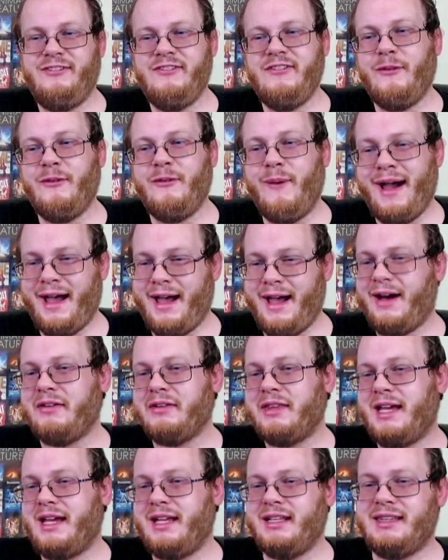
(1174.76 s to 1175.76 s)
Wow,
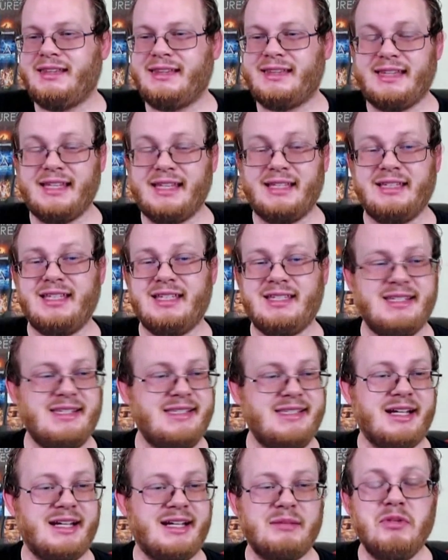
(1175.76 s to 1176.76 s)
that, that this is
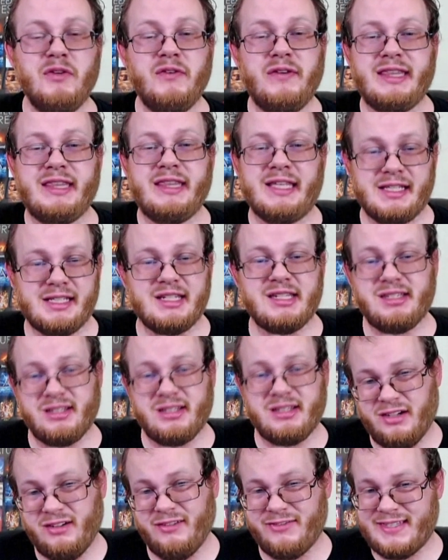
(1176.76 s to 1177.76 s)
not a movie that
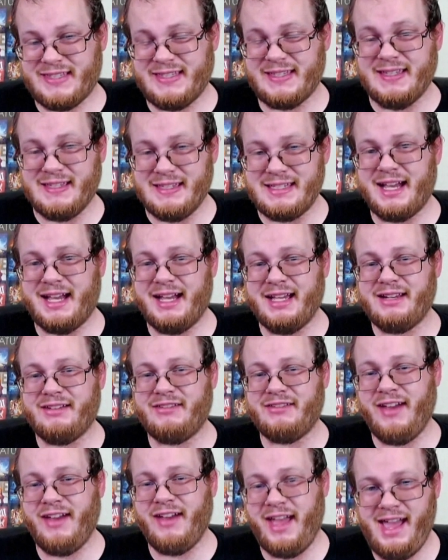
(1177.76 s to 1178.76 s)
deserves this kind
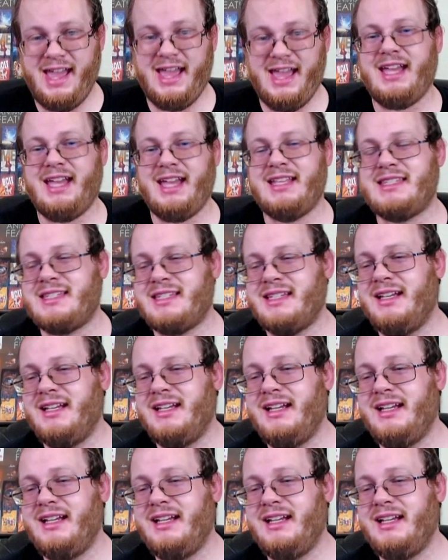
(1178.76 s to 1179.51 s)
of hate.